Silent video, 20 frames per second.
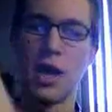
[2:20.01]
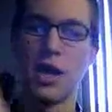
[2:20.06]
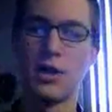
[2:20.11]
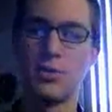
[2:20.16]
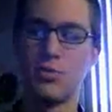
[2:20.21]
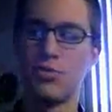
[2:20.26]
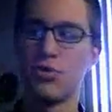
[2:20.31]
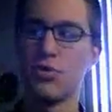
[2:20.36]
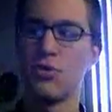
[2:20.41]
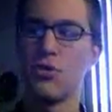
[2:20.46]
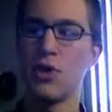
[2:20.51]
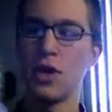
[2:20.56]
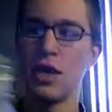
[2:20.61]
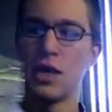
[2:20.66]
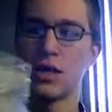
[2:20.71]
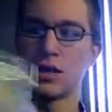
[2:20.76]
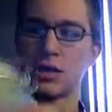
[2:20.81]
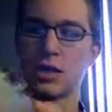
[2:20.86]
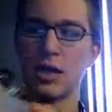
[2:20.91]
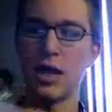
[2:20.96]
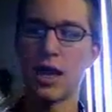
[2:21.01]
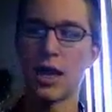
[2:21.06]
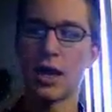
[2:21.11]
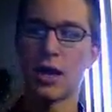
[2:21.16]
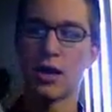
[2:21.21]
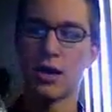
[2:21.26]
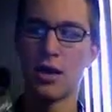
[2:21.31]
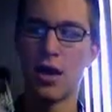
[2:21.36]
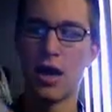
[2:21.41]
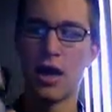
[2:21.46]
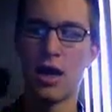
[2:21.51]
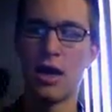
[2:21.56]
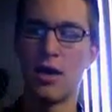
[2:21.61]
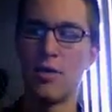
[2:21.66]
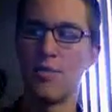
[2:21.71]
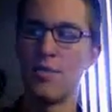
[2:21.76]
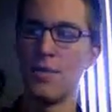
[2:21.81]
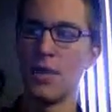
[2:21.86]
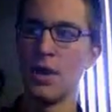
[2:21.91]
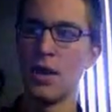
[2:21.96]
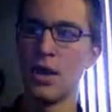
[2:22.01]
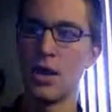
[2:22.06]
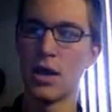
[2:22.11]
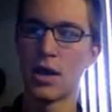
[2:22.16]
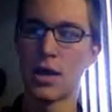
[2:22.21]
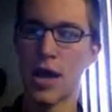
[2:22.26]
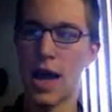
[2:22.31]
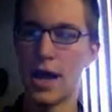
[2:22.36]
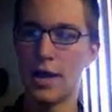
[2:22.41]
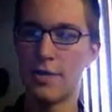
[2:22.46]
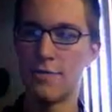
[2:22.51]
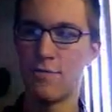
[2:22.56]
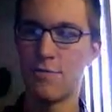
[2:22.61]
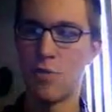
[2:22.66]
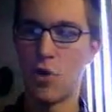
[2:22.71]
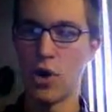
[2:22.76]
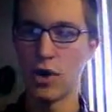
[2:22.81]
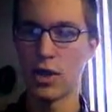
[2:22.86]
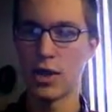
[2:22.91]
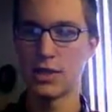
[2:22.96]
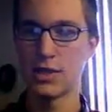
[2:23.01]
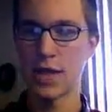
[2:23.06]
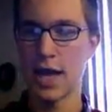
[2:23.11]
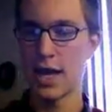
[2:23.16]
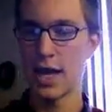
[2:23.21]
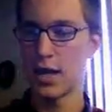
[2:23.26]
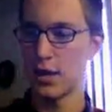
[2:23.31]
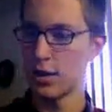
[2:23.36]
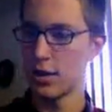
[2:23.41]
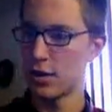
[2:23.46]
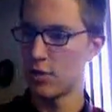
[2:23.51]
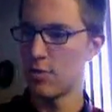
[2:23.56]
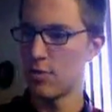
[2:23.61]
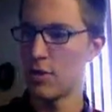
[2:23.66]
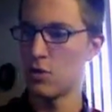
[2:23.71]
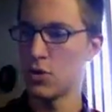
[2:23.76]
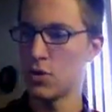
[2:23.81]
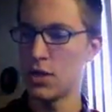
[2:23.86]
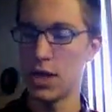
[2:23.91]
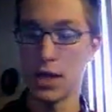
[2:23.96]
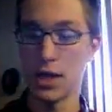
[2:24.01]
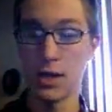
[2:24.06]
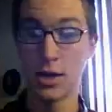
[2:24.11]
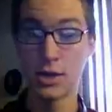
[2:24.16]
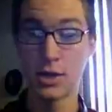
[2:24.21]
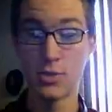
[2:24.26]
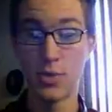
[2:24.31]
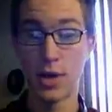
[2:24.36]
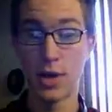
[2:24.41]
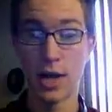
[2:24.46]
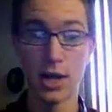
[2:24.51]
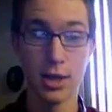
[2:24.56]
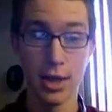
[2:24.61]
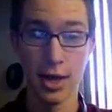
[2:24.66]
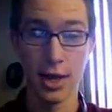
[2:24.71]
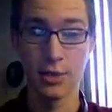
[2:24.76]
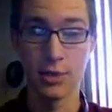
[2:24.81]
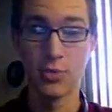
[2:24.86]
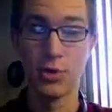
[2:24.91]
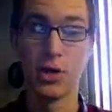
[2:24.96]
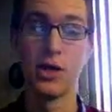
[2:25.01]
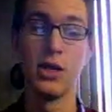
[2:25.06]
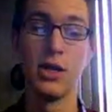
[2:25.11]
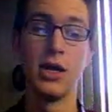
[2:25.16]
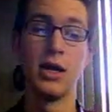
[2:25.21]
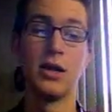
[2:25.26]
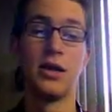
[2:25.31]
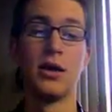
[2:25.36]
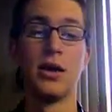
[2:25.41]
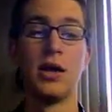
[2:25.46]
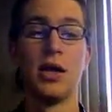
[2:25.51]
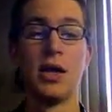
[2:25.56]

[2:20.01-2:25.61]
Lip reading: It's pretty slick, kind of pointless and a little bit ridiculous, but I think it's pretty neat.